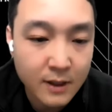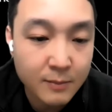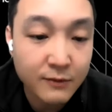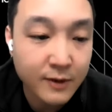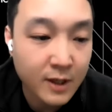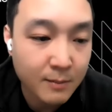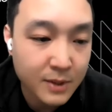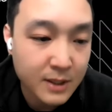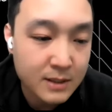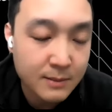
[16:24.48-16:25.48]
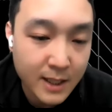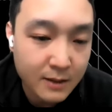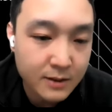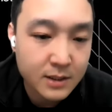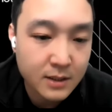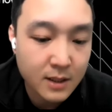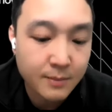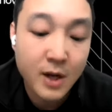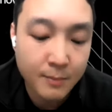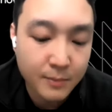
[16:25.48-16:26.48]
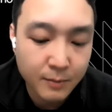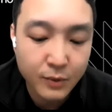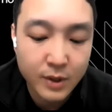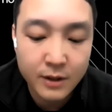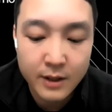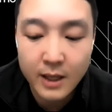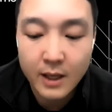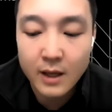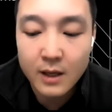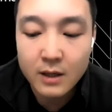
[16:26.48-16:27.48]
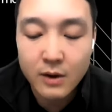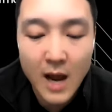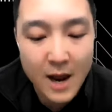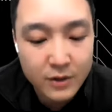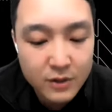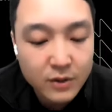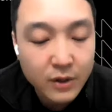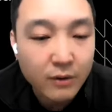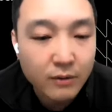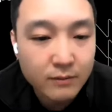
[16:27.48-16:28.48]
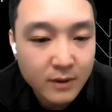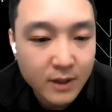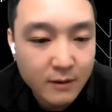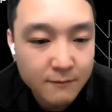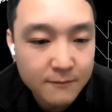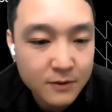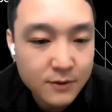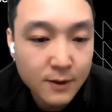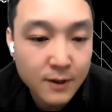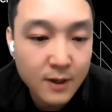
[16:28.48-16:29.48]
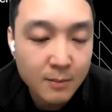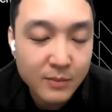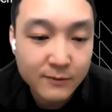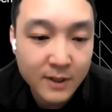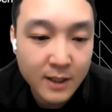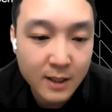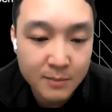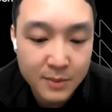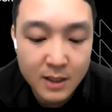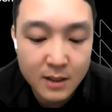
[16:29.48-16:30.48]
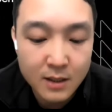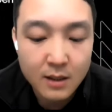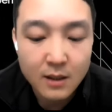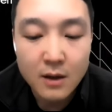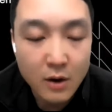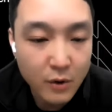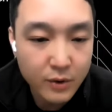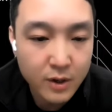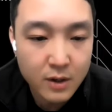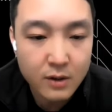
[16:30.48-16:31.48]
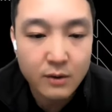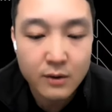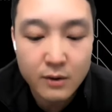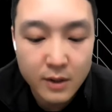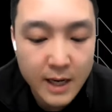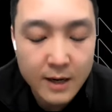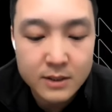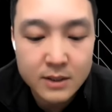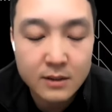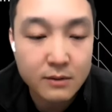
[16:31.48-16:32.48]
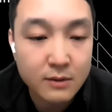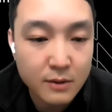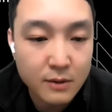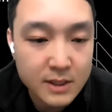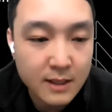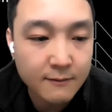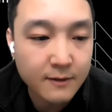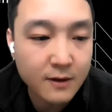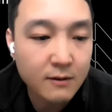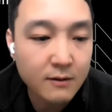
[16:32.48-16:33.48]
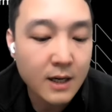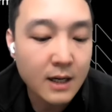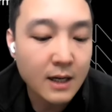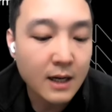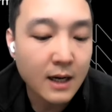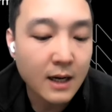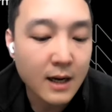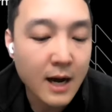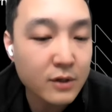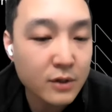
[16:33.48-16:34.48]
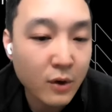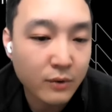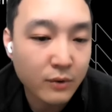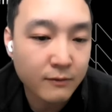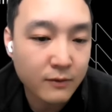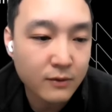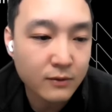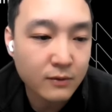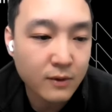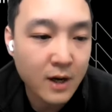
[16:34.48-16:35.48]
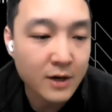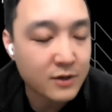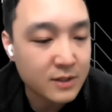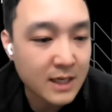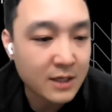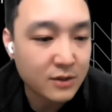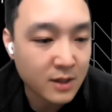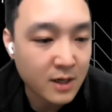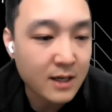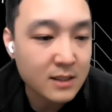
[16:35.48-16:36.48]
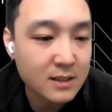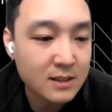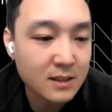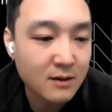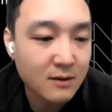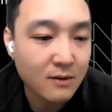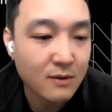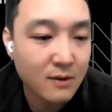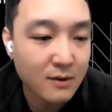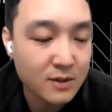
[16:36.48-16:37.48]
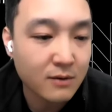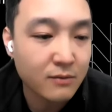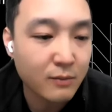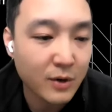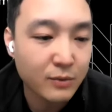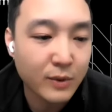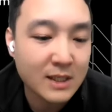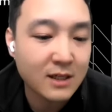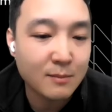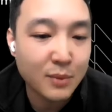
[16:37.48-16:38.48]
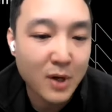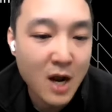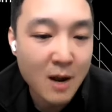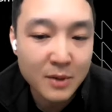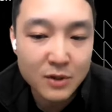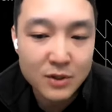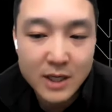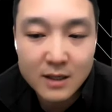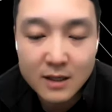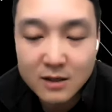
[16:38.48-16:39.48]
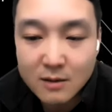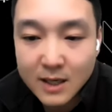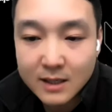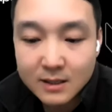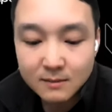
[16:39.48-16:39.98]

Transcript: moving companies about, help them with. How do you know if you're a moving company owner or an accountant or CFO? How do you know if you understand your costs or don't? Well, what's a good barometer check in your mind?